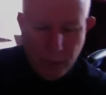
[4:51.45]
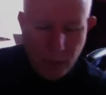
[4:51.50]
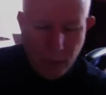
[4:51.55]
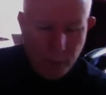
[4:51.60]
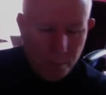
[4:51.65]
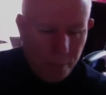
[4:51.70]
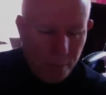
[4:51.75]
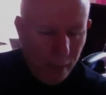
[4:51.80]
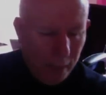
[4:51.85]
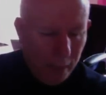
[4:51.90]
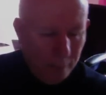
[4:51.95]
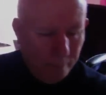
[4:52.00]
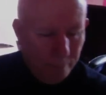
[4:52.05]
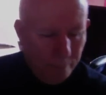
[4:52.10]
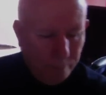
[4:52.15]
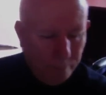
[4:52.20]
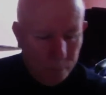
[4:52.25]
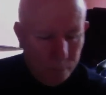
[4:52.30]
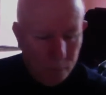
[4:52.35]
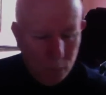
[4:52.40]
But
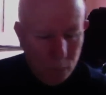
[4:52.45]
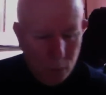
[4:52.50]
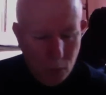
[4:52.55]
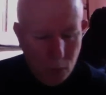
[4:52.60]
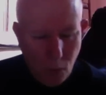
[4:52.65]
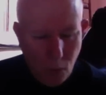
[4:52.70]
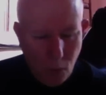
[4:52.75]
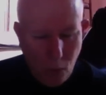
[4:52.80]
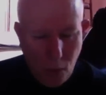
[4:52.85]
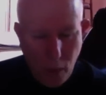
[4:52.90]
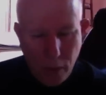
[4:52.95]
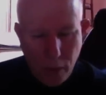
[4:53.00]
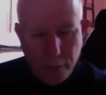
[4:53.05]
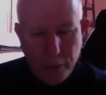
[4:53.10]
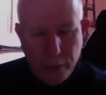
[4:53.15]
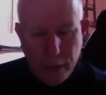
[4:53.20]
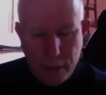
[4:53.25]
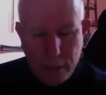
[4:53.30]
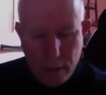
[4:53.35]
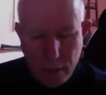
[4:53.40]
all of
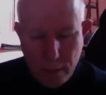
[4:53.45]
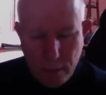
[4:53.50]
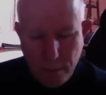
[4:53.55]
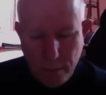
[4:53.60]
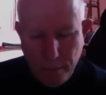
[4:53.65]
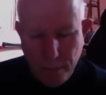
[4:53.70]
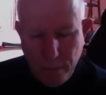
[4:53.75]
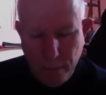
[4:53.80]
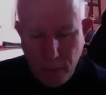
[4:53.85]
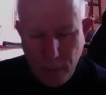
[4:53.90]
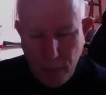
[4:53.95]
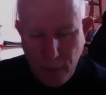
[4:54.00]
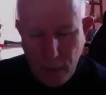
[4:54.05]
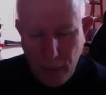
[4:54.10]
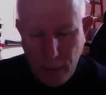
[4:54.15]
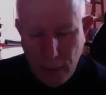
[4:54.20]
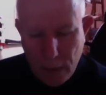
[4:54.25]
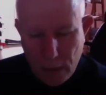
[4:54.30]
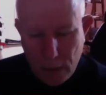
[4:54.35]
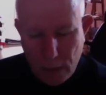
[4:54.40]
it
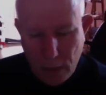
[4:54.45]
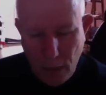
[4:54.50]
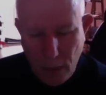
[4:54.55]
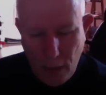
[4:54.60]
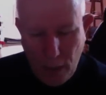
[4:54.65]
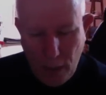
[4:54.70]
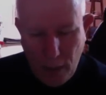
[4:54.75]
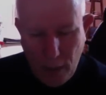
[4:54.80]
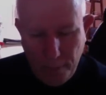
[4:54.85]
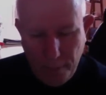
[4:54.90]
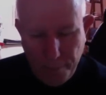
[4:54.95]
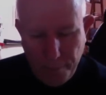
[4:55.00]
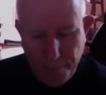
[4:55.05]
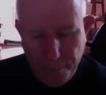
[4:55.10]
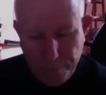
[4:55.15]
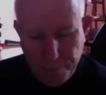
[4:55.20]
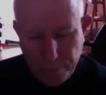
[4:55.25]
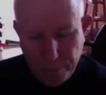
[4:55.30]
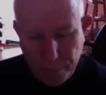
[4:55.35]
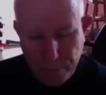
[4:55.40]
is um,
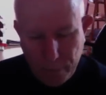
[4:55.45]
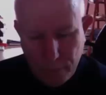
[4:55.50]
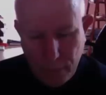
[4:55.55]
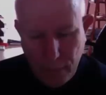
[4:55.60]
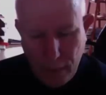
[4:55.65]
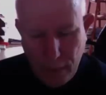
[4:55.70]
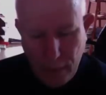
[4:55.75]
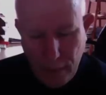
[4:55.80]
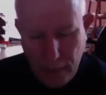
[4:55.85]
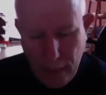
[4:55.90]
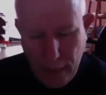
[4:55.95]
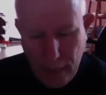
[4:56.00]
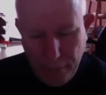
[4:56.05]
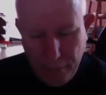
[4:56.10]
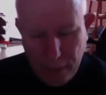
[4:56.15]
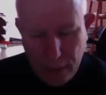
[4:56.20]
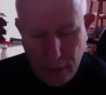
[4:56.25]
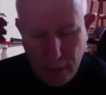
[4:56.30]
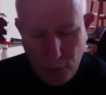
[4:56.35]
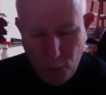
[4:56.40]

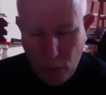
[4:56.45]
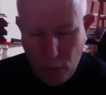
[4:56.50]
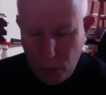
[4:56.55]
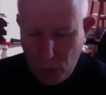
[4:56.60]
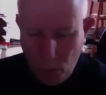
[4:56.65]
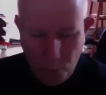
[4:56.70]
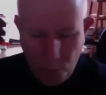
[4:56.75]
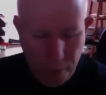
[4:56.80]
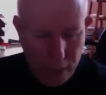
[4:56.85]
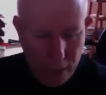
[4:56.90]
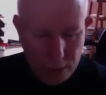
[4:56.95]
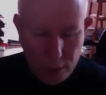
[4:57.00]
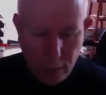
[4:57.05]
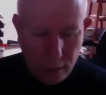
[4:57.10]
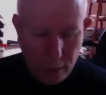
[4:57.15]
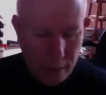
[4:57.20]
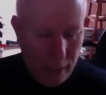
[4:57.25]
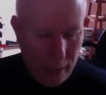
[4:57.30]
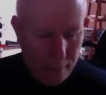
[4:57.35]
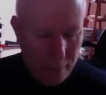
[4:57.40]
having, so basically
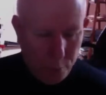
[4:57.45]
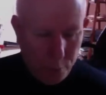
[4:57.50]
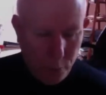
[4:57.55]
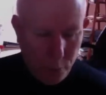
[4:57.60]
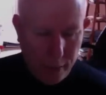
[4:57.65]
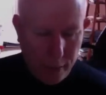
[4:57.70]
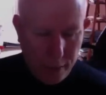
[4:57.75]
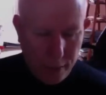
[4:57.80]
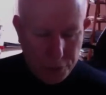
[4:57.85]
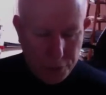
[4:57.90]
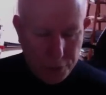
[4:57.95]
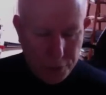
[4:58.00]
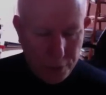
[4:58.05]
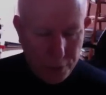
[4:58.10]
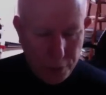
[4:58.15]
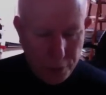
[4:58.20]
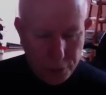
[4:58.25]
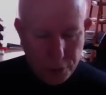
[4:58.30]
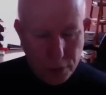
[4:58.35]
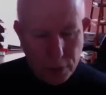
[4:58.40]
I'm putting a
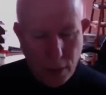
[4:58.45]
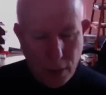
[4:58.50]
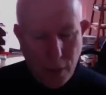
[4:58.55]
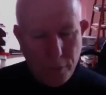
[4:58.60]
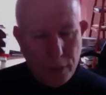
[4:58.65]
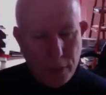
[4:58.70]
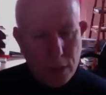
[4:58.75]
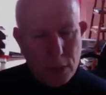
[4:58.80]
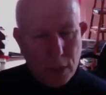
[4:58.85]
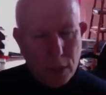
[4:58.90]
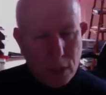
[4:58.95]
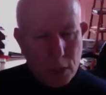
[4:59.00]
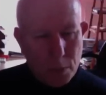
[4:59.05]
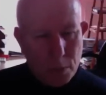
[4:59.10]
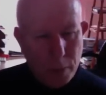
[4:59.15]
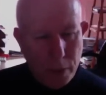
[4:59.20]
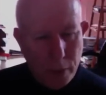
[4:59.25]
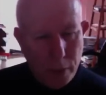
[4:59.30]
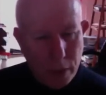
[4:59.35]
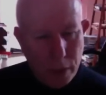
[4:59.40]
synthesis of these
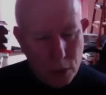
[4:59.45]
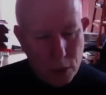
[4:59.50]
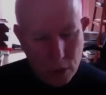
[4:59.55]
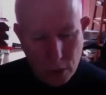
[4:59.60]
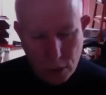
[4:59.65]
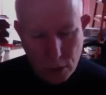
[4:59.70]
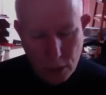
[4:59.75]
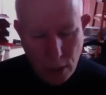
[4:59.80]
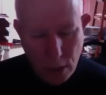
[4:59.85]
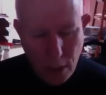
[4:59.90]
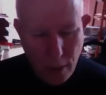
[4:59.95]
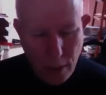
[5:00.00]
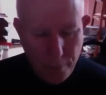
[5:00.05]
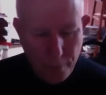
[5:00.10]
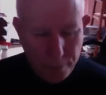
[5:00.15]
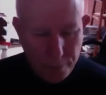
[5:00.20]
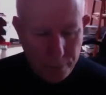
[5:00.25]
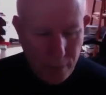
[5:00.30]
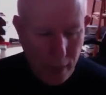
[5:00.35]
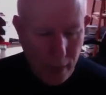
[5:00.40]
experiences
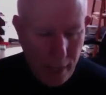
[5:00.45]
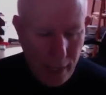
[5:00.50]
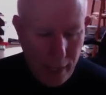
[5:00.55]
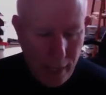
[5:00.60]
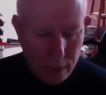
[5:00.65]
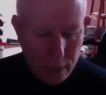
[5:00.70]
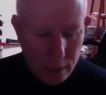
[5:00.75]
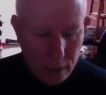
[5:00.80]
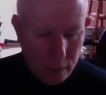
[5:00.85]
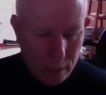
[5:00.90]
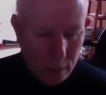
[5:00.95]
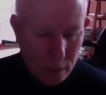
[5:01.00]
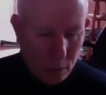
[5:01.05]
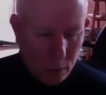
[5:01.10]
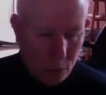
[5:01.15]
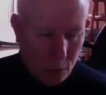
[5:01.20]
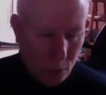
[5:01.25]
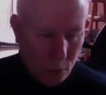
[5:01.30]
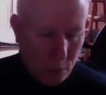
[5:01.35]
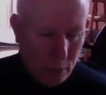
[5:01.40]
and
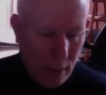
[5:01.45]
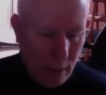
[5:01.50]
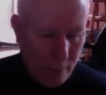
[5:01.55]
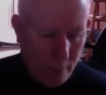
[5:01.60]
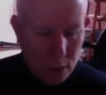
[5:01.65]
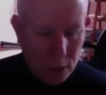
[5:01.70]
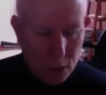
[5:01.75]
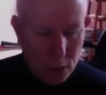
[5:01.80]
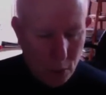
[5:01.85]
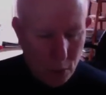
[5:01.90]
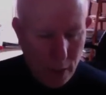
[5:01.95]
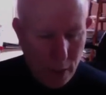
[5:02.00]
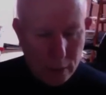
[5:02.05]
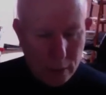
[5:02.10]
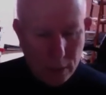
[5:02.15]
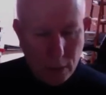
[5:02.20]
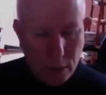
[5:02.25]
to demonstrate that